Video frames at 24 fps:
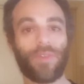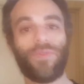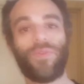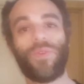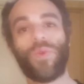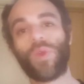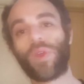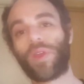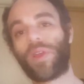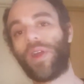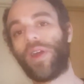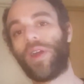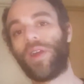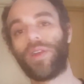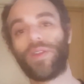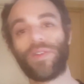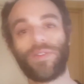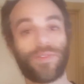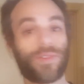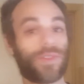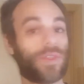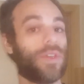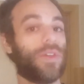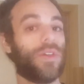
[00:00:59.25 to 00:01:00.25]
for
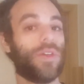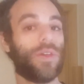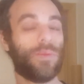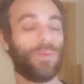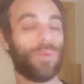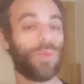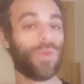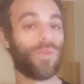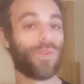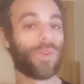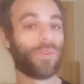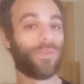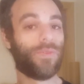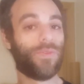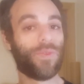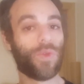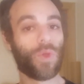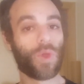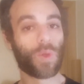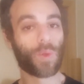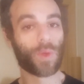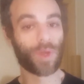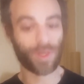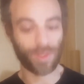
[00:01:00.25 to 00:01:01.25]
cards moving
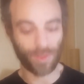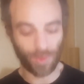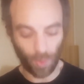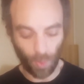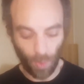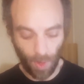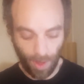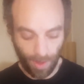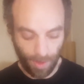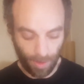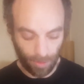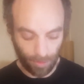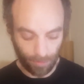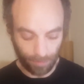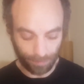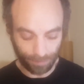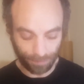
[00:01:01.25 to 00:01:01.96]
forward as well.